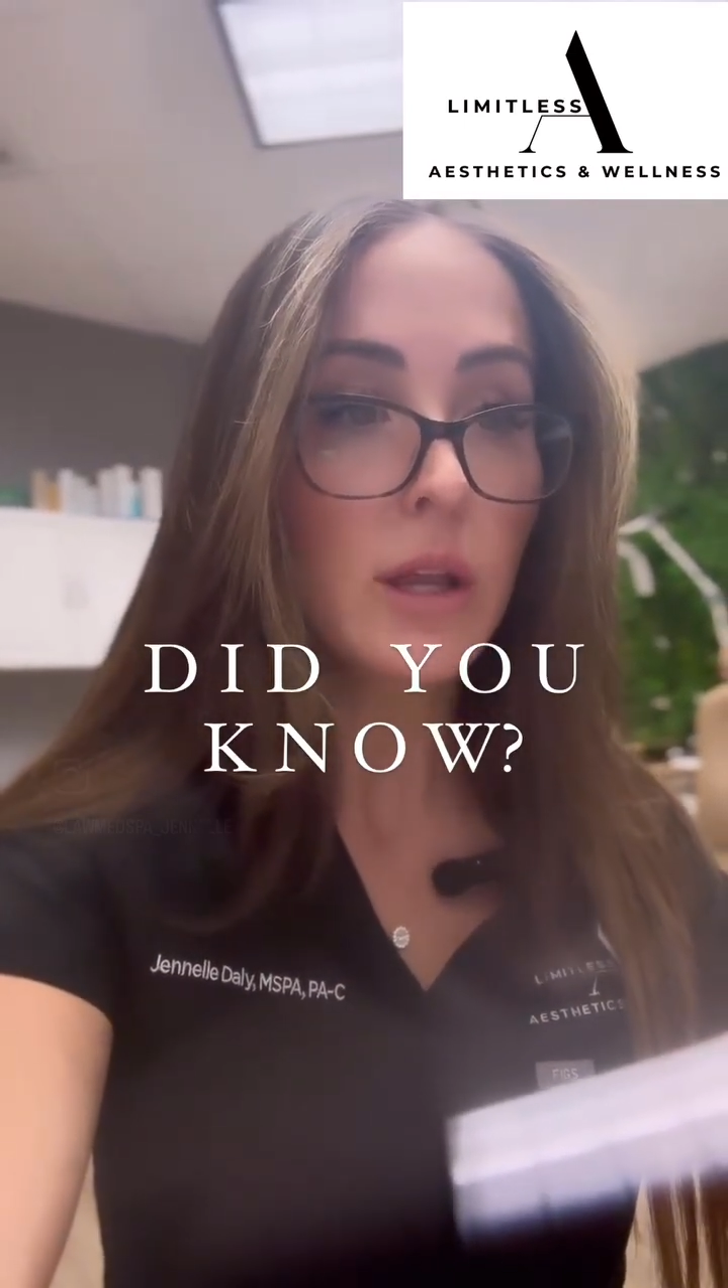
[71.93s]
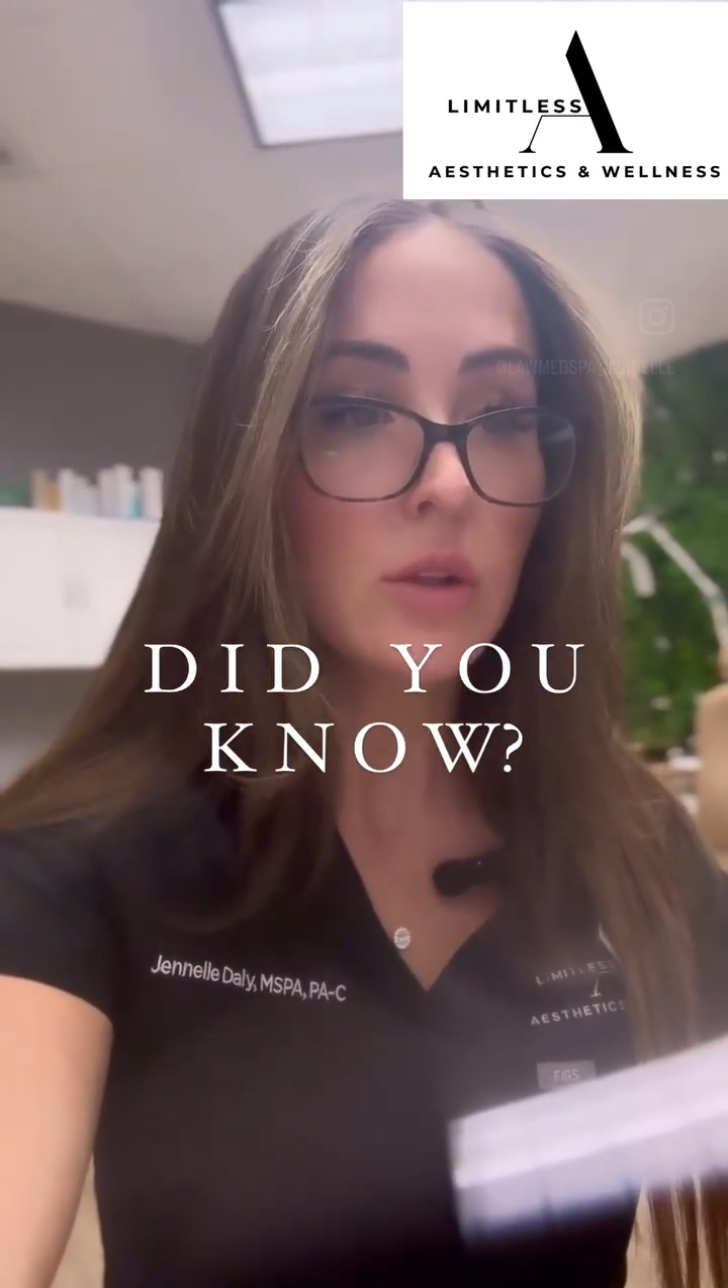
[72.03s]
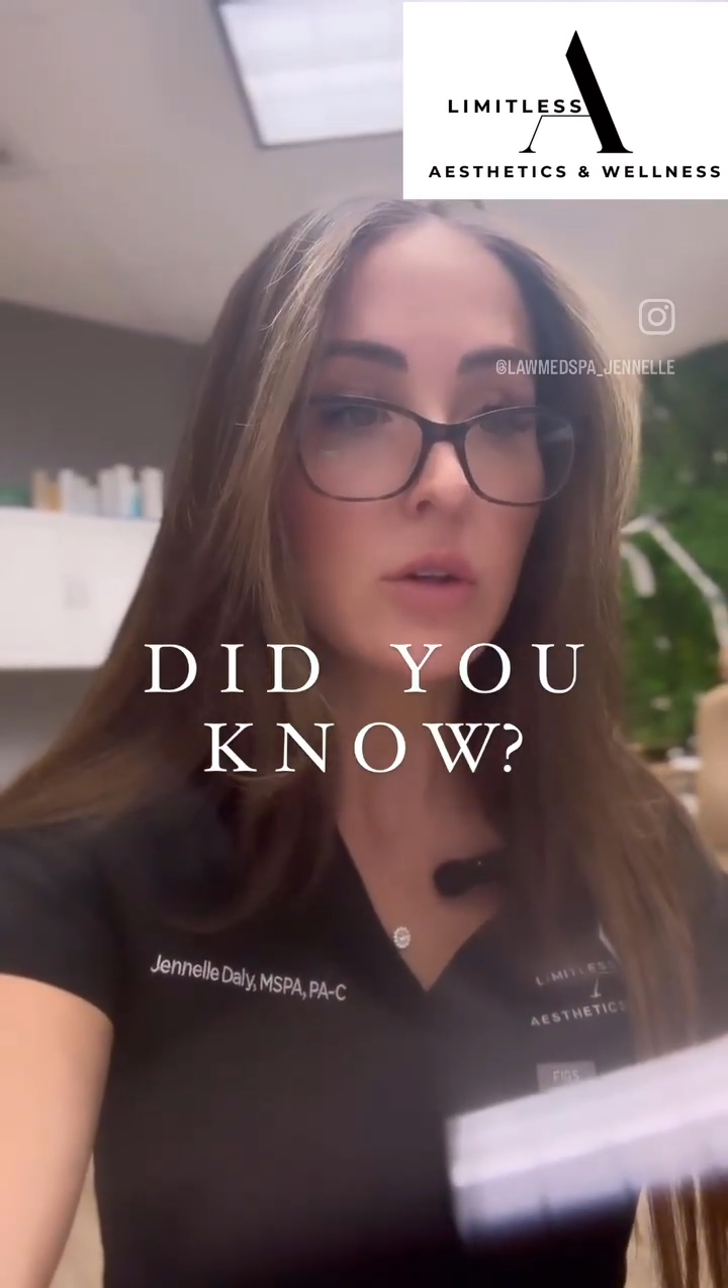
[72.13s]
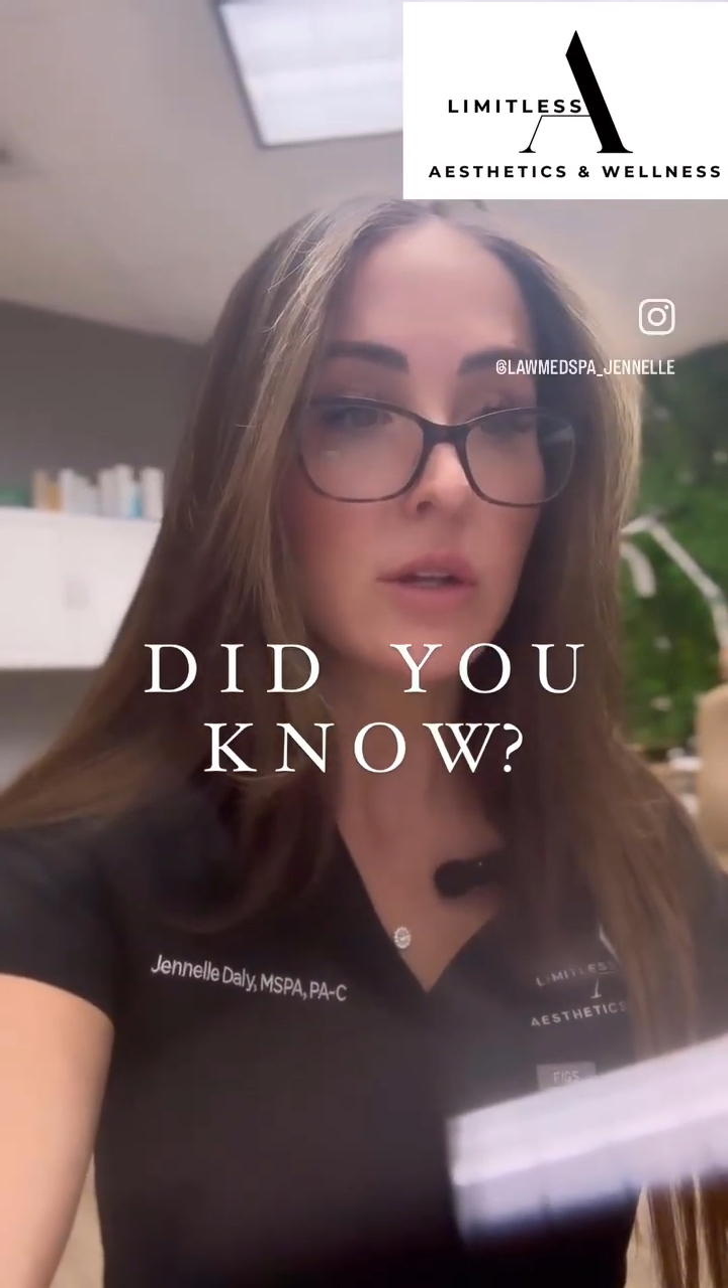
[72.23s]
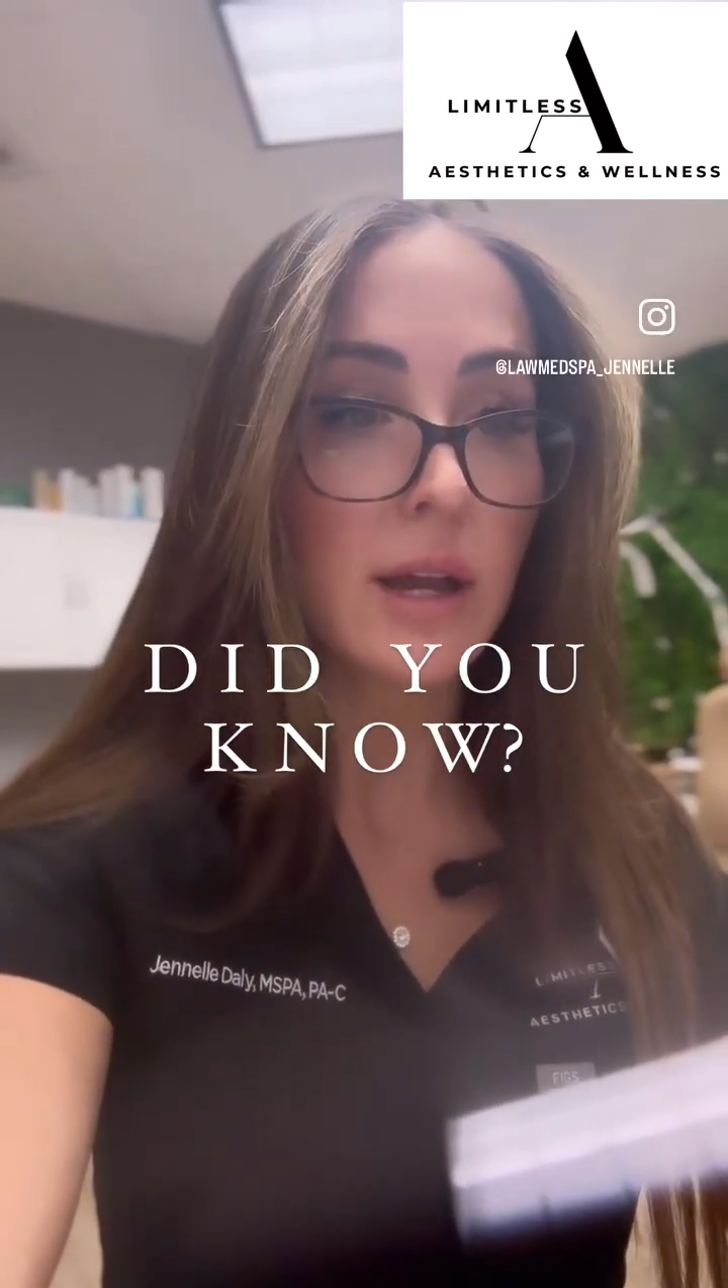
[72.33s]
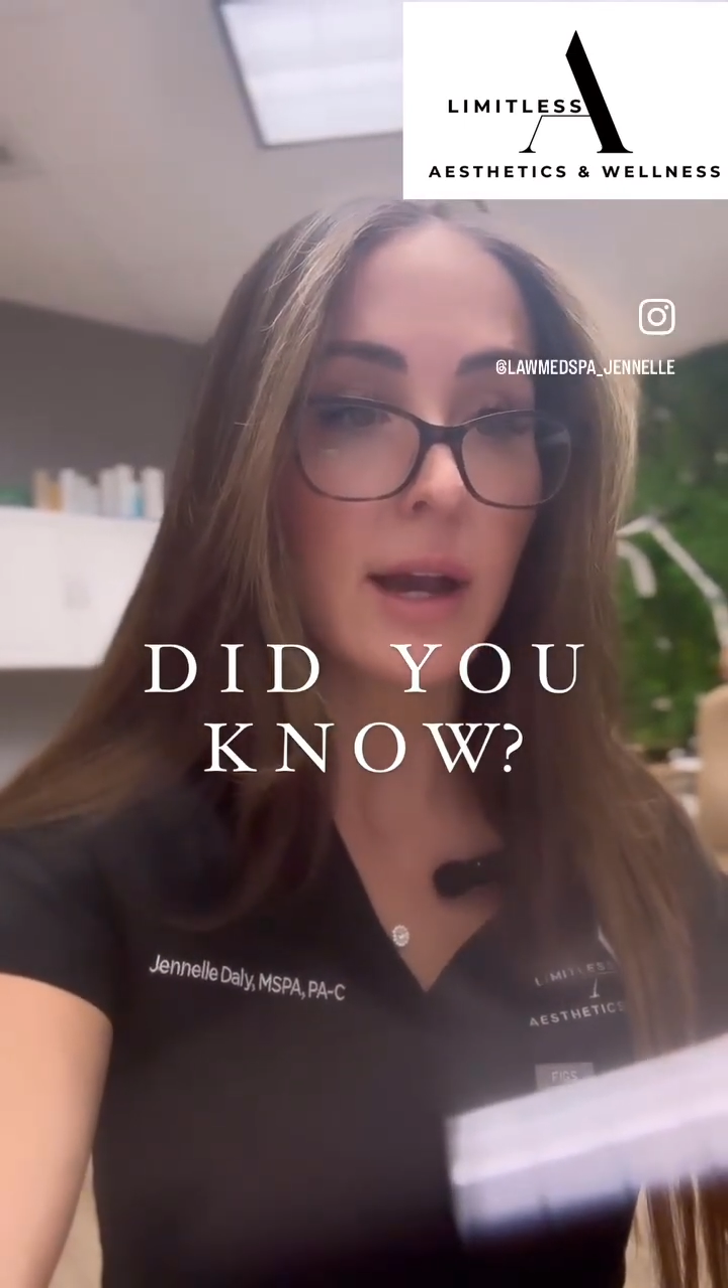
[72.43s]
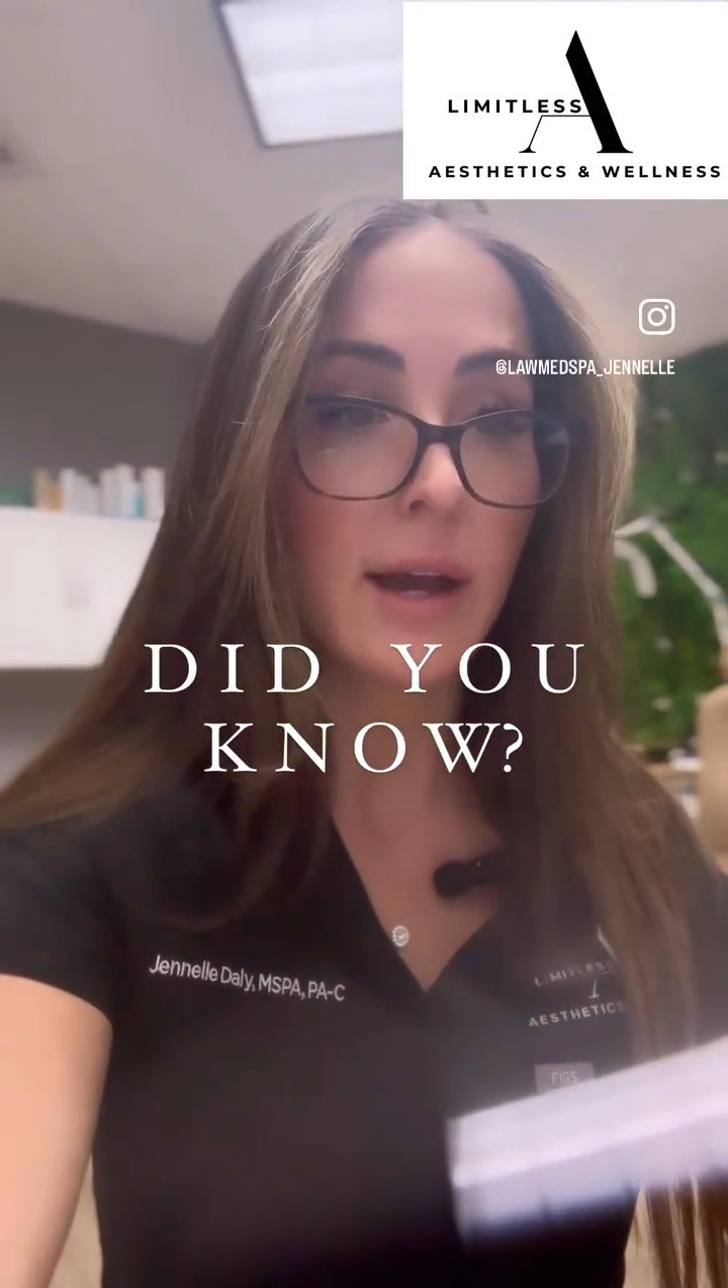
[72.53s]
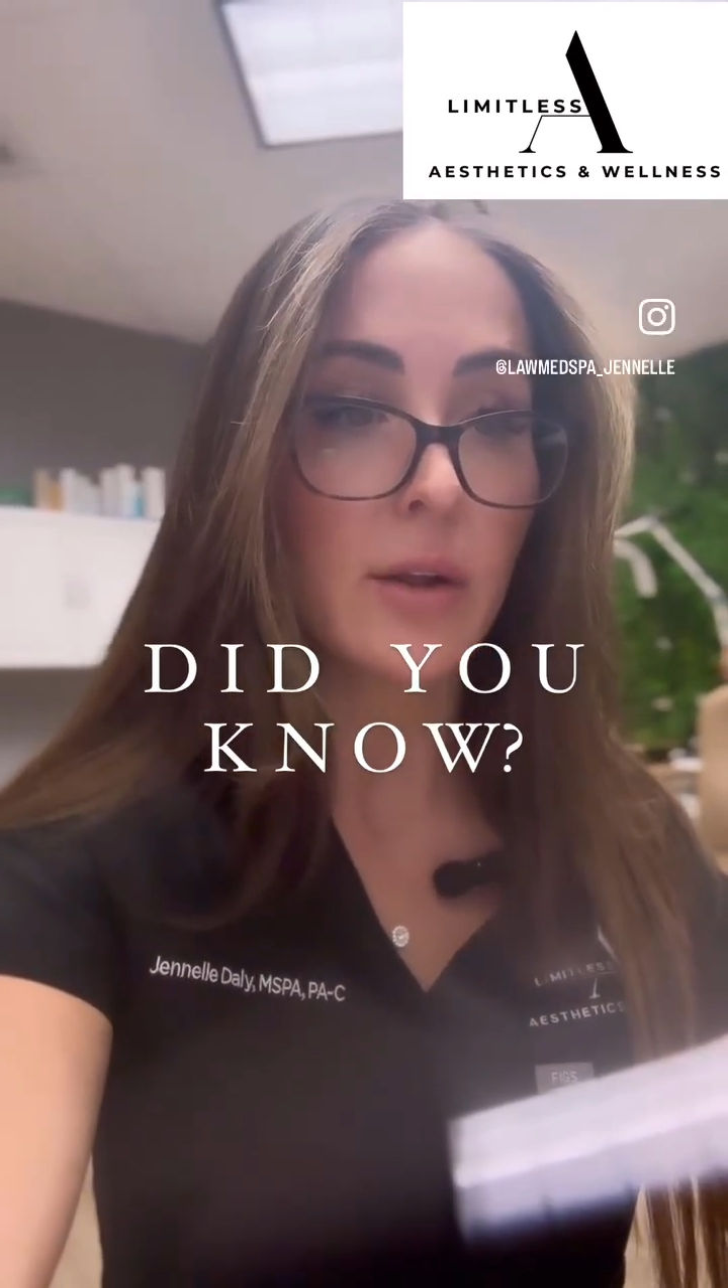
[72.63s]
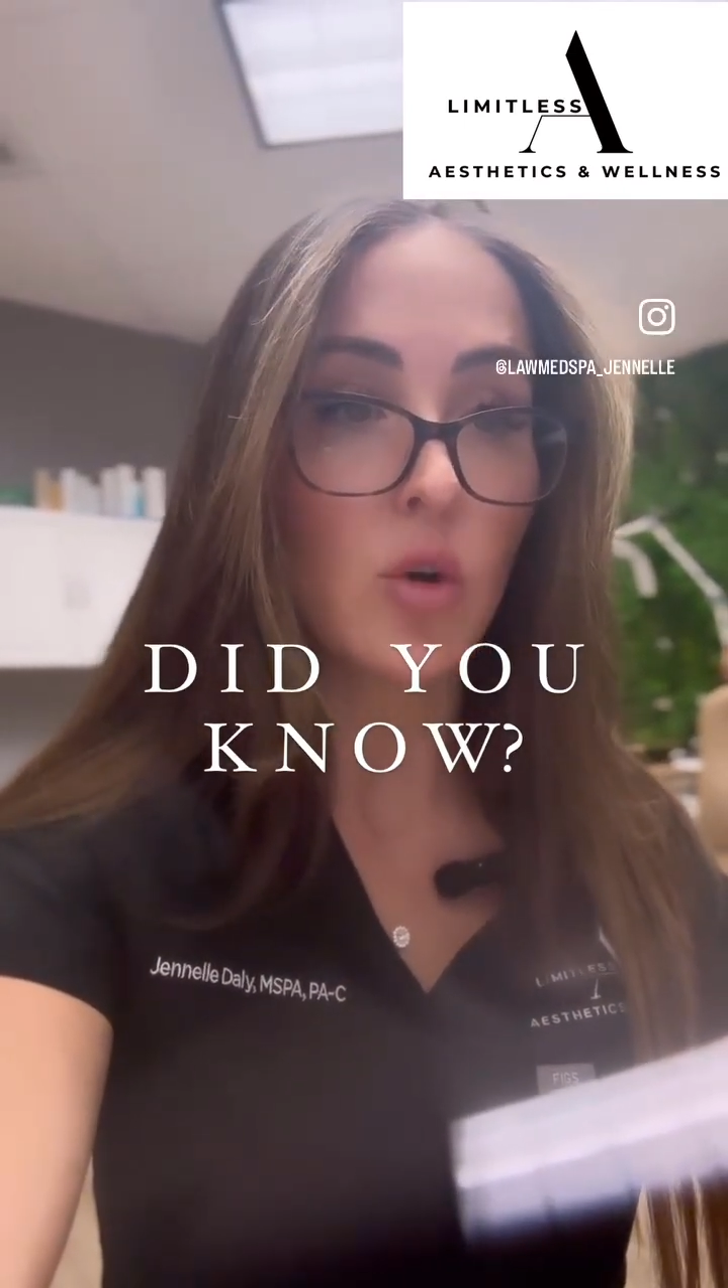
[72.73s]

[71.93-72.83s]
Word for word: look at a